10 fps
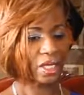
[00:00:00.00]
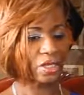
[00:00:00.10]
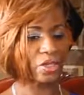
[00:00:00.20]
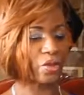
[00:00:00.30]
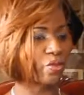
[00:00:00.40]

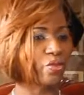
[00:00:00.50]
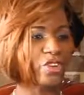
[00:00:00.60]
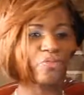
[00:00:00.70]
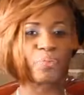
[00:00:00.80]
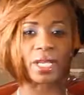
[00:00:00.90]
You know,
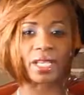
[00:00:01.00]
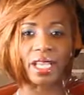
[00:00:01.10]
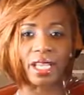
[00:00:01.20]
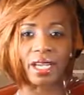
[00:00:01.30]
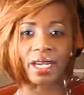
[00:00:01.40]
we've been
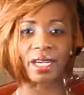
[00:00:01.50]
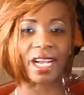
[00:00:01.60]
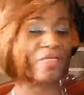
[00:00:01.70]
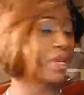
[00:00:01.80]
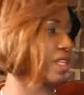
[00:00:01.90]
here,
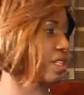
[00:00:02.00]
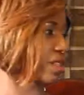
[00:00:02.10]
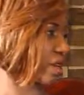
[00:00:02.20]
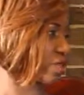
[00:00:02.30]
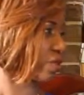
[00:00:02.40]
I've been in this
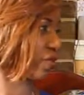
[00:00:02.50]
country